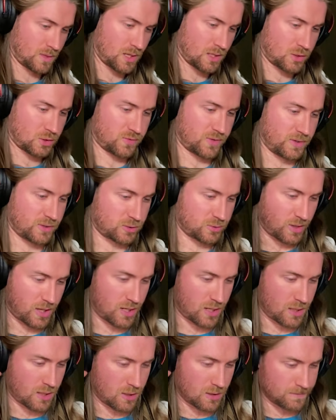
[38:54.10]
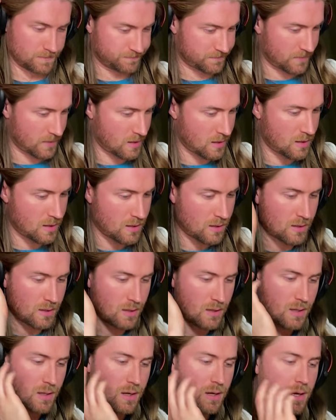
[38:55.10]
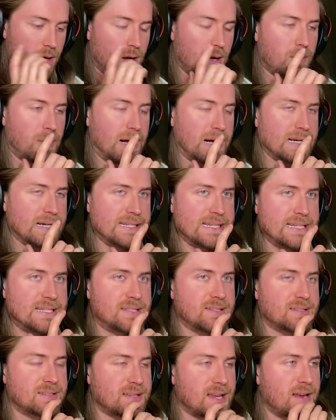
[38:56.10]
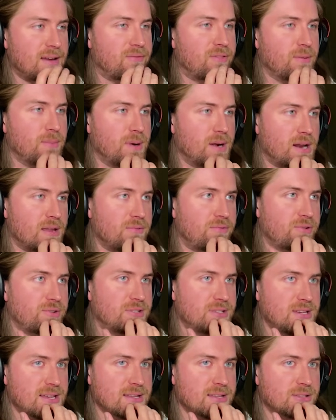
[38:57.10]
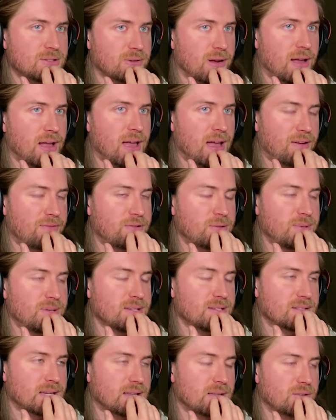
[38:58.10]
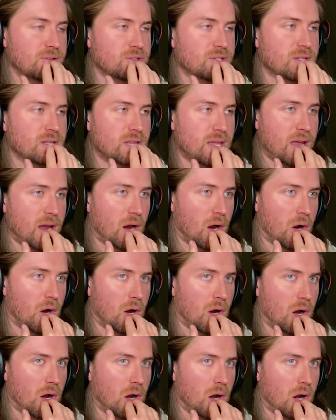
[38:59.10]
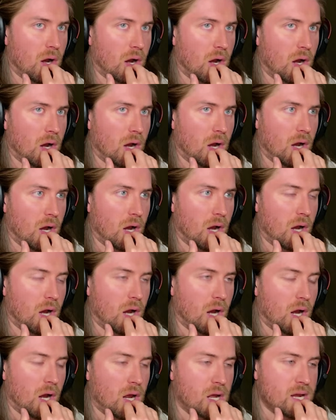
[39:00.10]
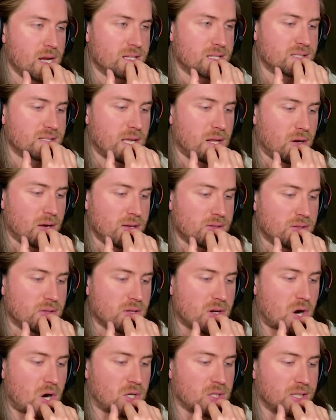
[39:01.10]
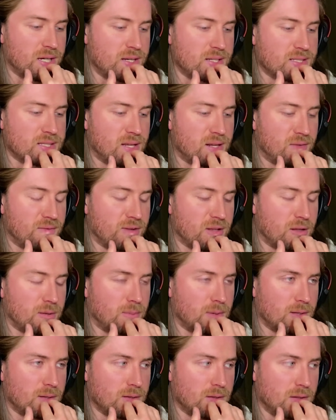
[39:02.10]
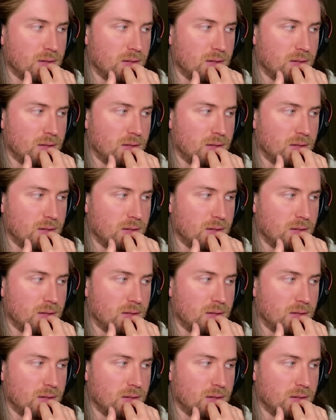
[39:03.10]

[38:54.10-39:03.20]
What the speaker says: It's very sweaty in here. I need to save the money for seeds, so I have to be intelligent there. It's Saturday, so the cart lady is not available.